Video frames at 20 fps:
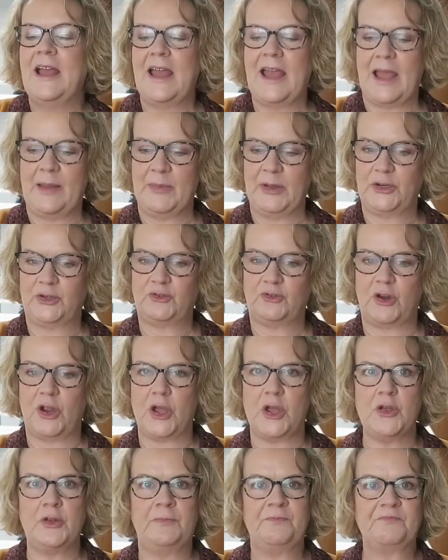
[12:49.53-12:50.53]
Emma
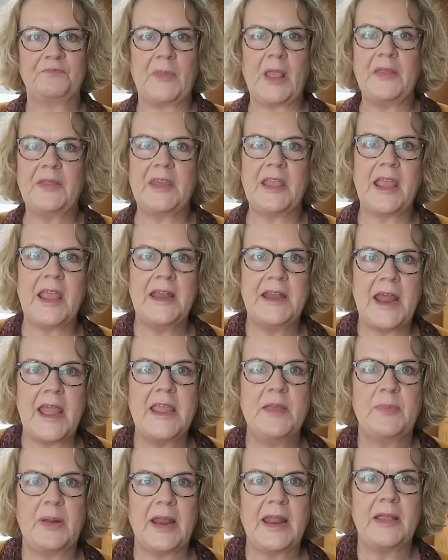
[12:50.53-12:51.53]
Drew, the
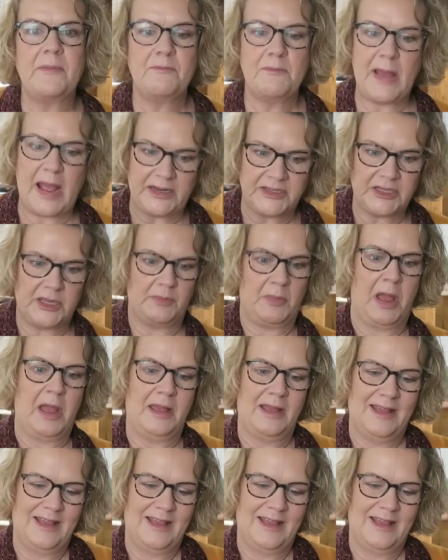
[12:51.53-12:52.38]
enabling madam,